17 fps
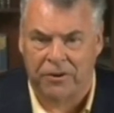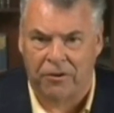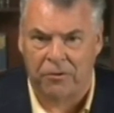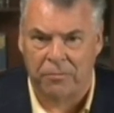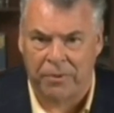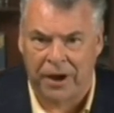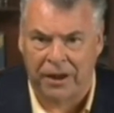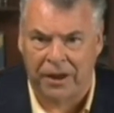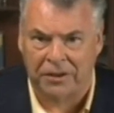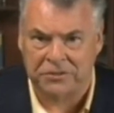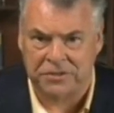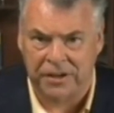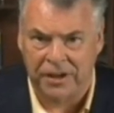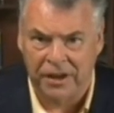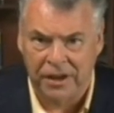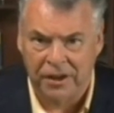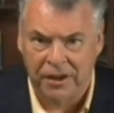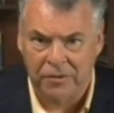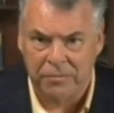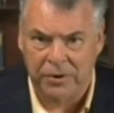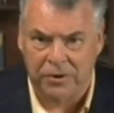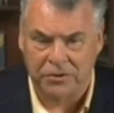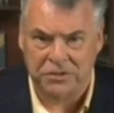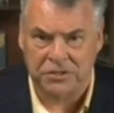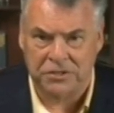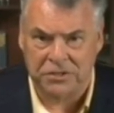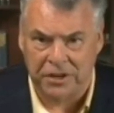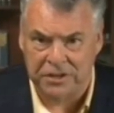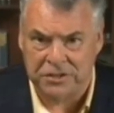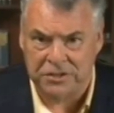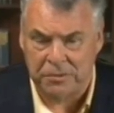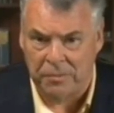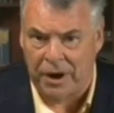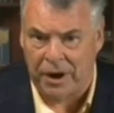foreign policy because, as
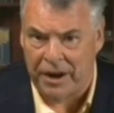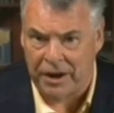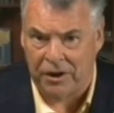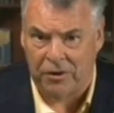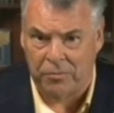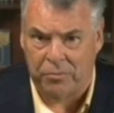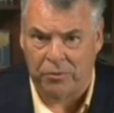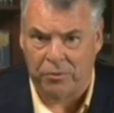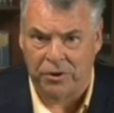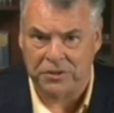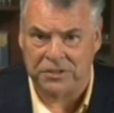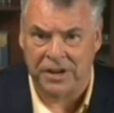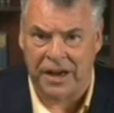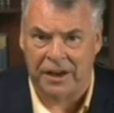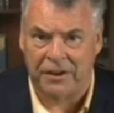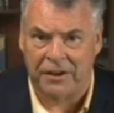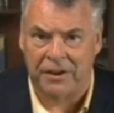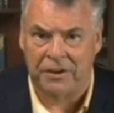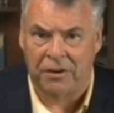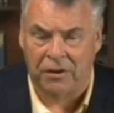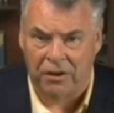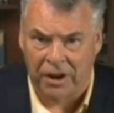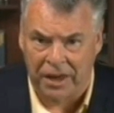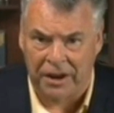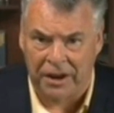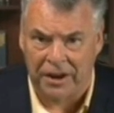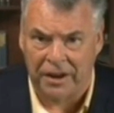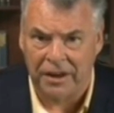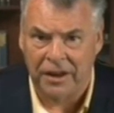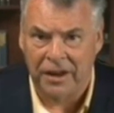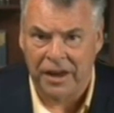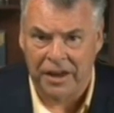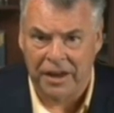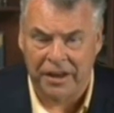Lisa Monaco pointed out in her letter,
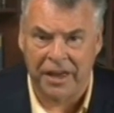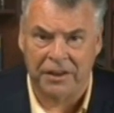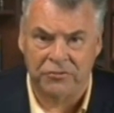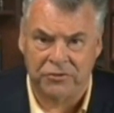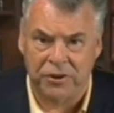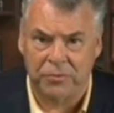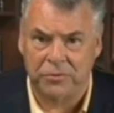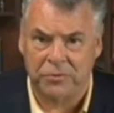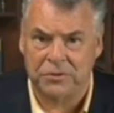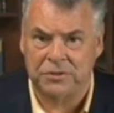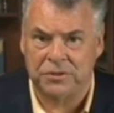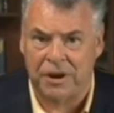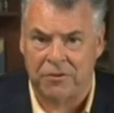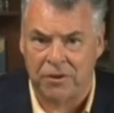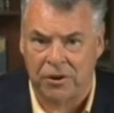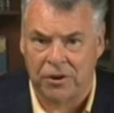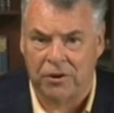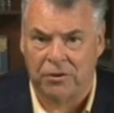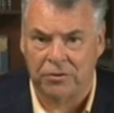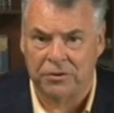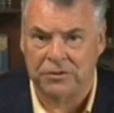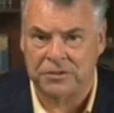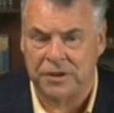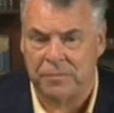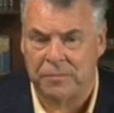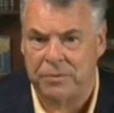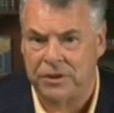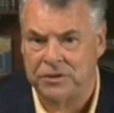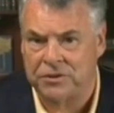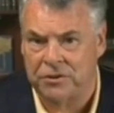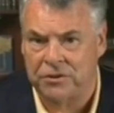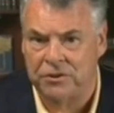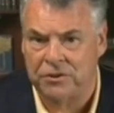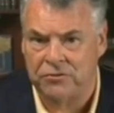and again, she was Eric Holder's Deputy
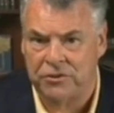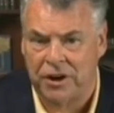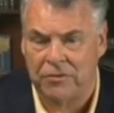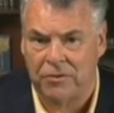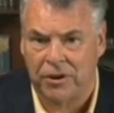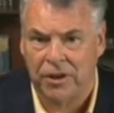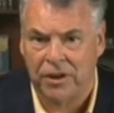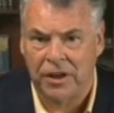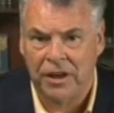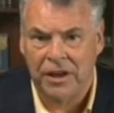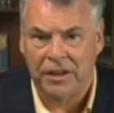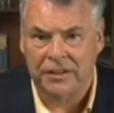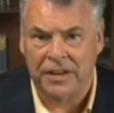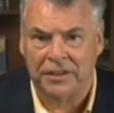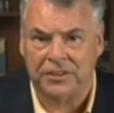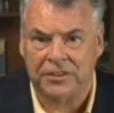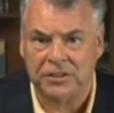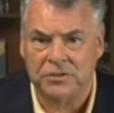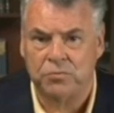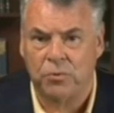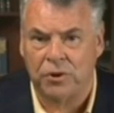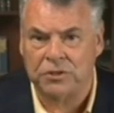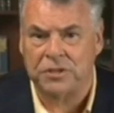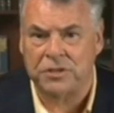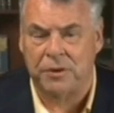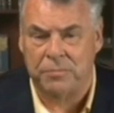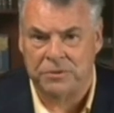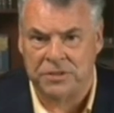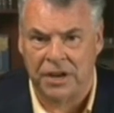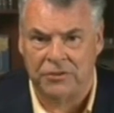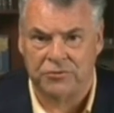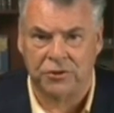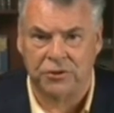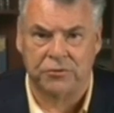Attorney General, that this was a
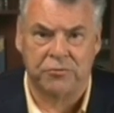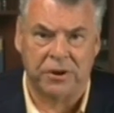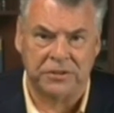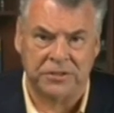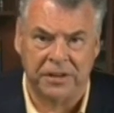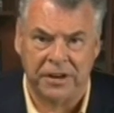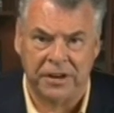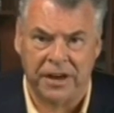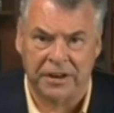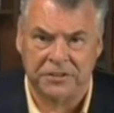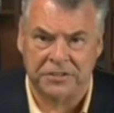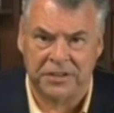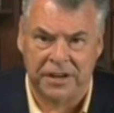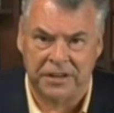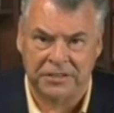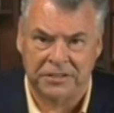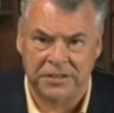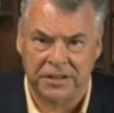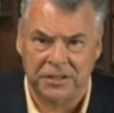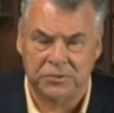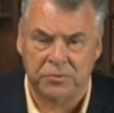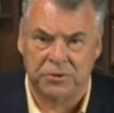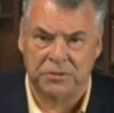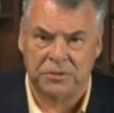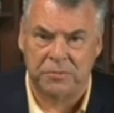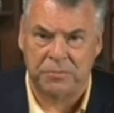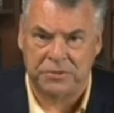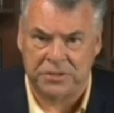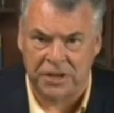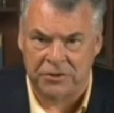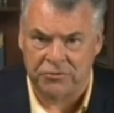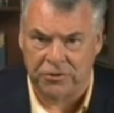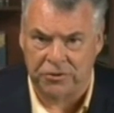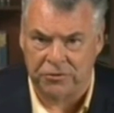potential threat to the United States, and this was a
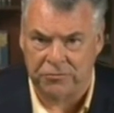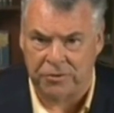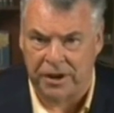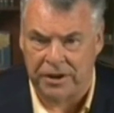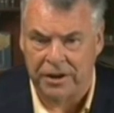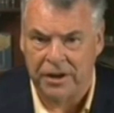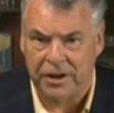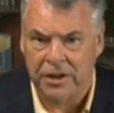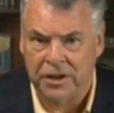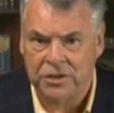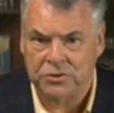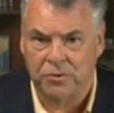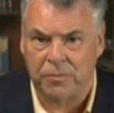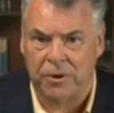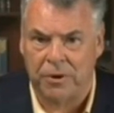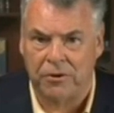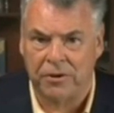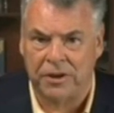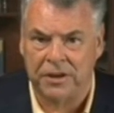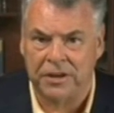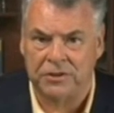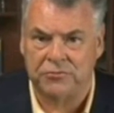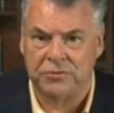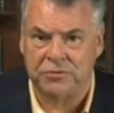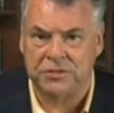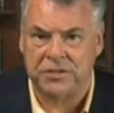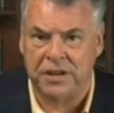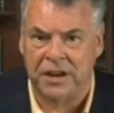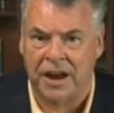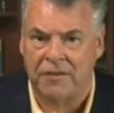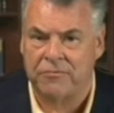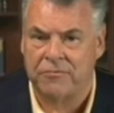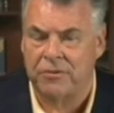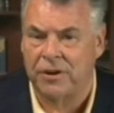potential threat to American interests in
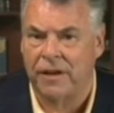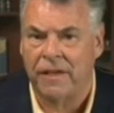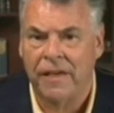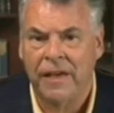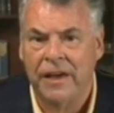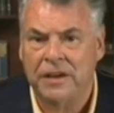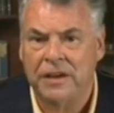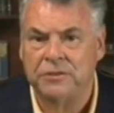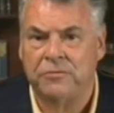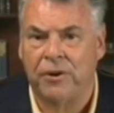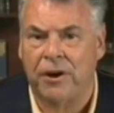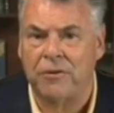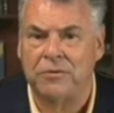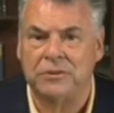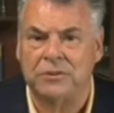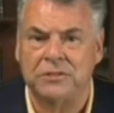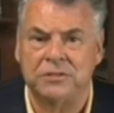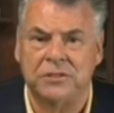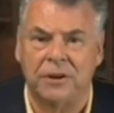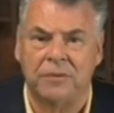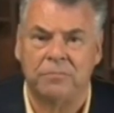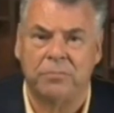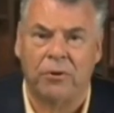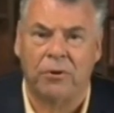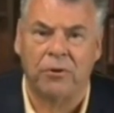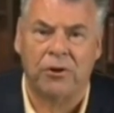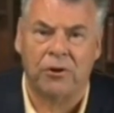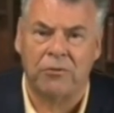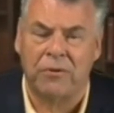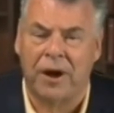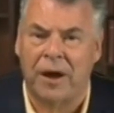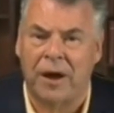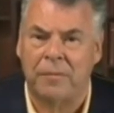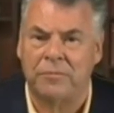Africa. As far as Boko
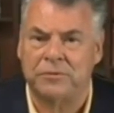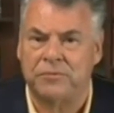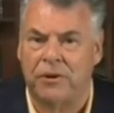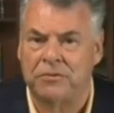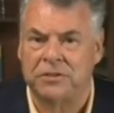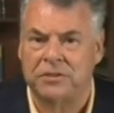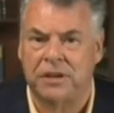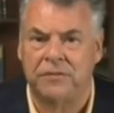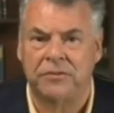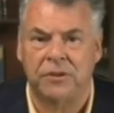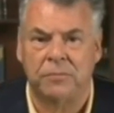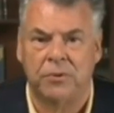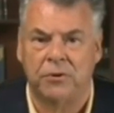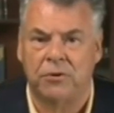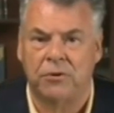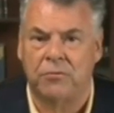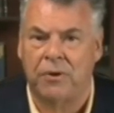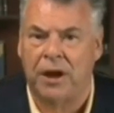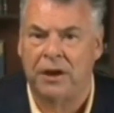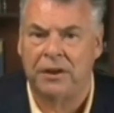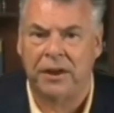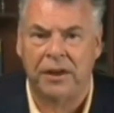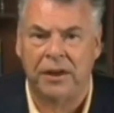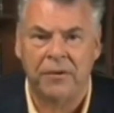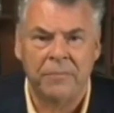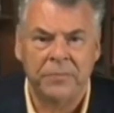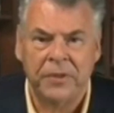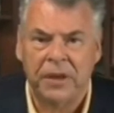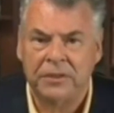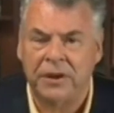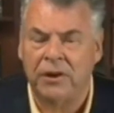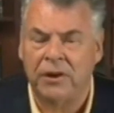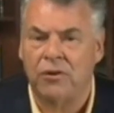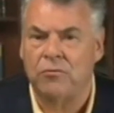Haram, as far as giving them notoriety,
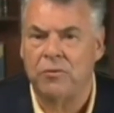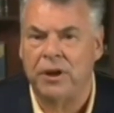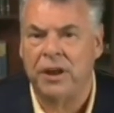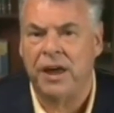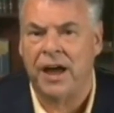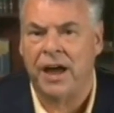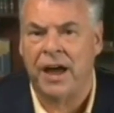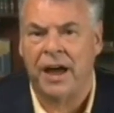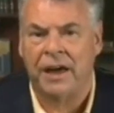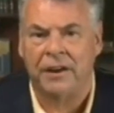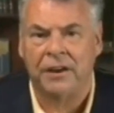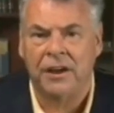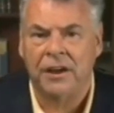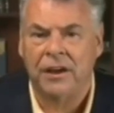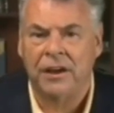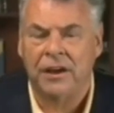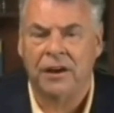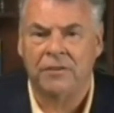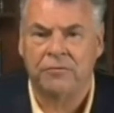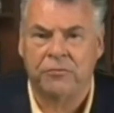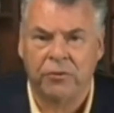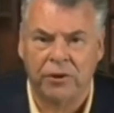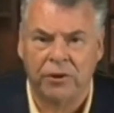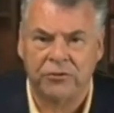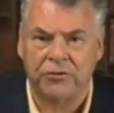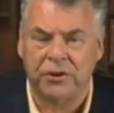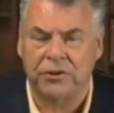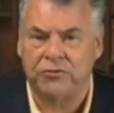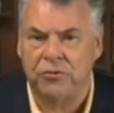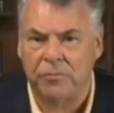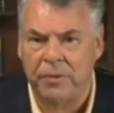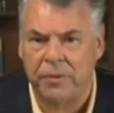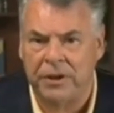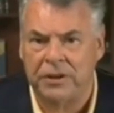they already had, unfortunately,
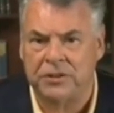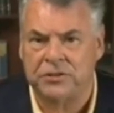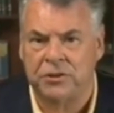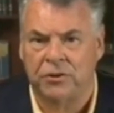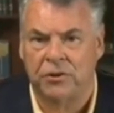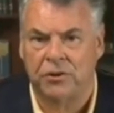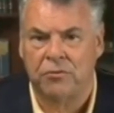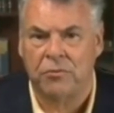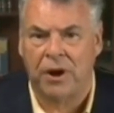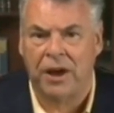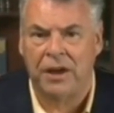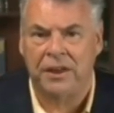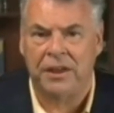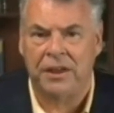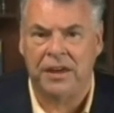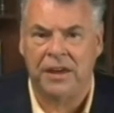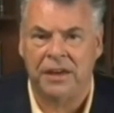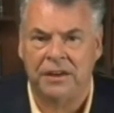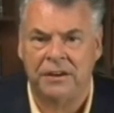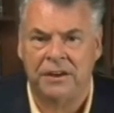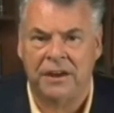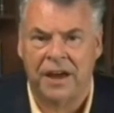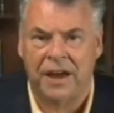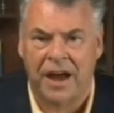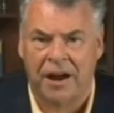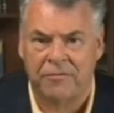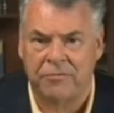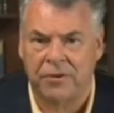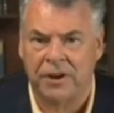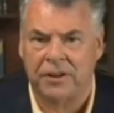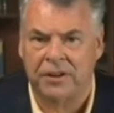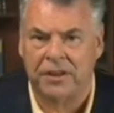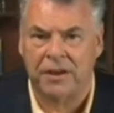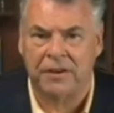tremendous notoriety in
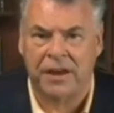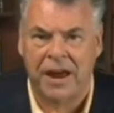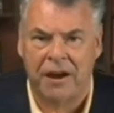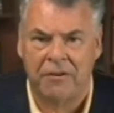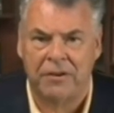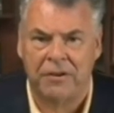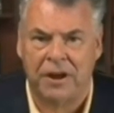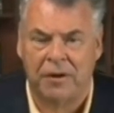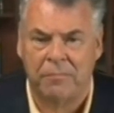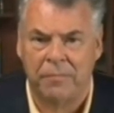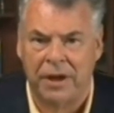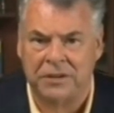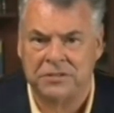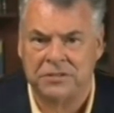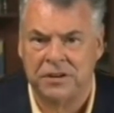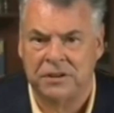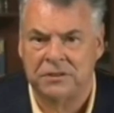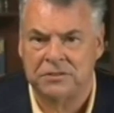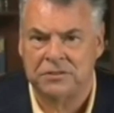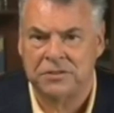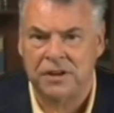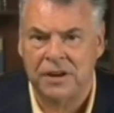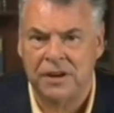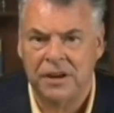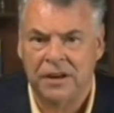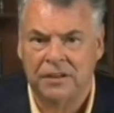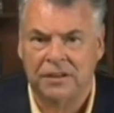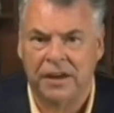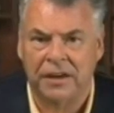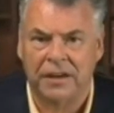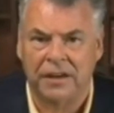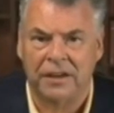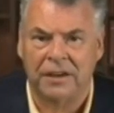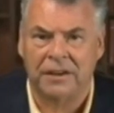Africa. They carried out massacres.
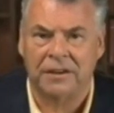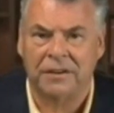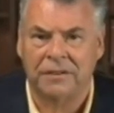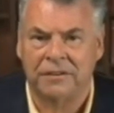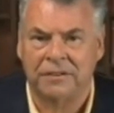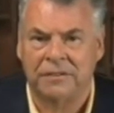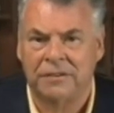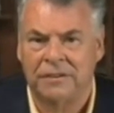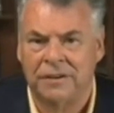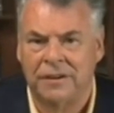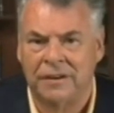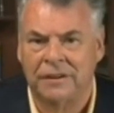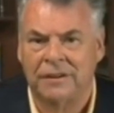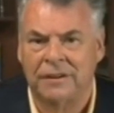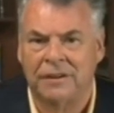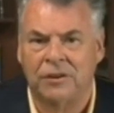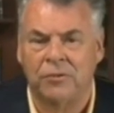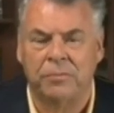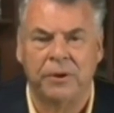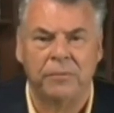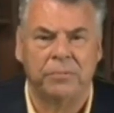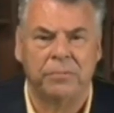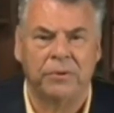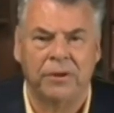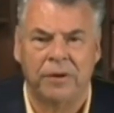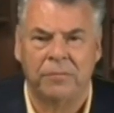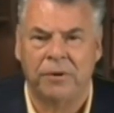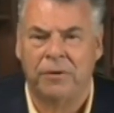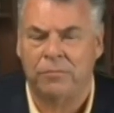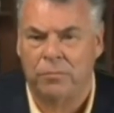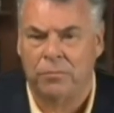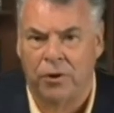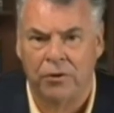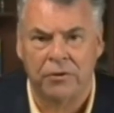They killed people,
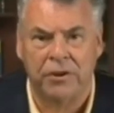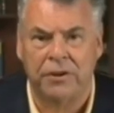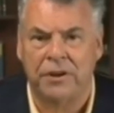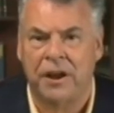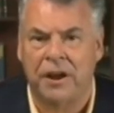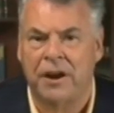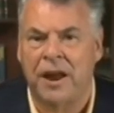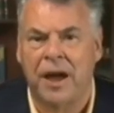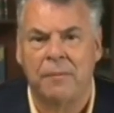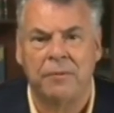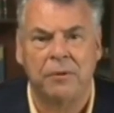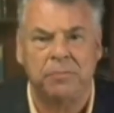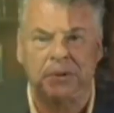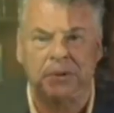murdered, I don't know how many